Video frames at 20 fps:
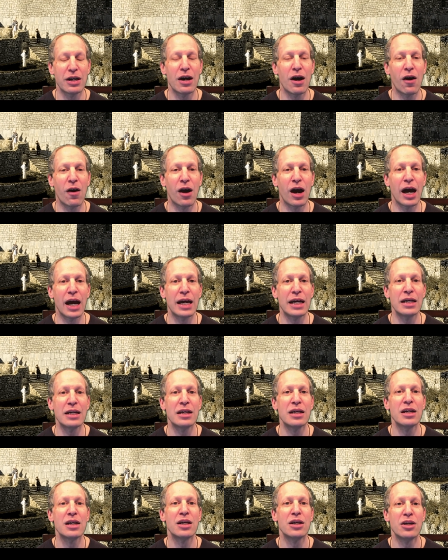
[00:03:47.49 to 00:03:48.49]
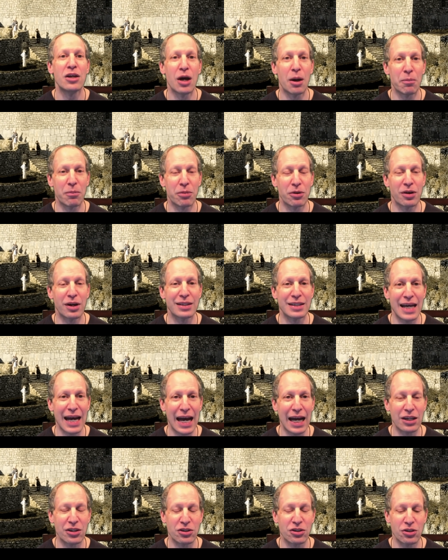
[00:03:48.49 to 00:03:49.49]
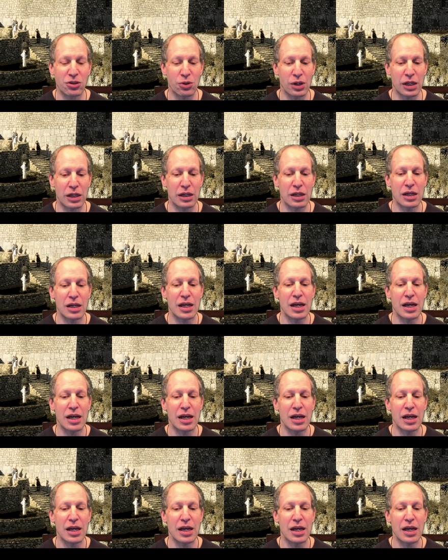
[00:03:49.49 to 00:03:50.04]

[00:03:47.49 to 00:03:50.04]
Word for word: high number attached to it.